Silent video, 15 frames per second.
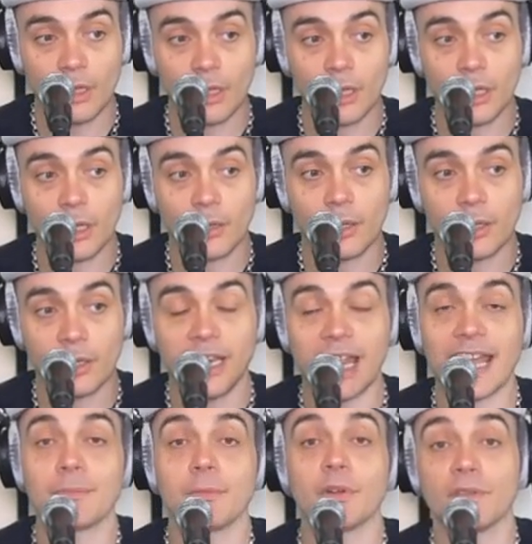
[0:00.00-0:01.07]
uh,
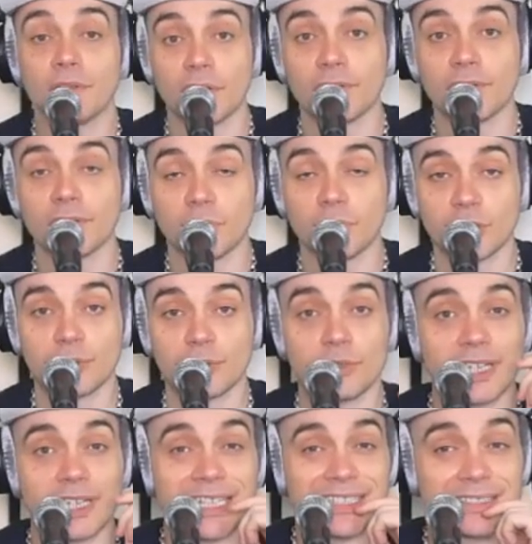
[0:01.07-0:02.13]
name of, of someone at
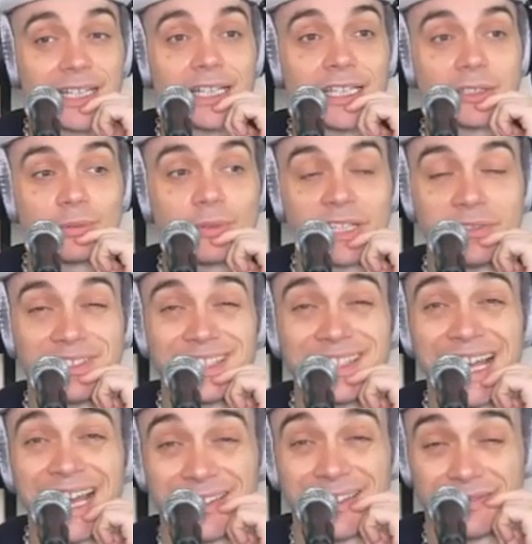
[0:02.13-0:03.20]
Tory Lanez. I like the way you
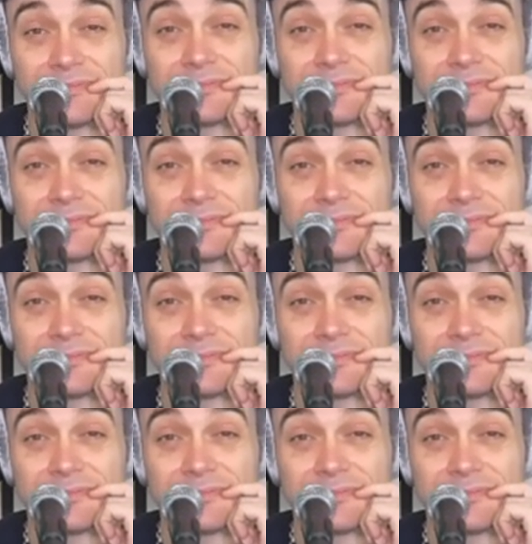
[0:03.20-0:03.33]
did that.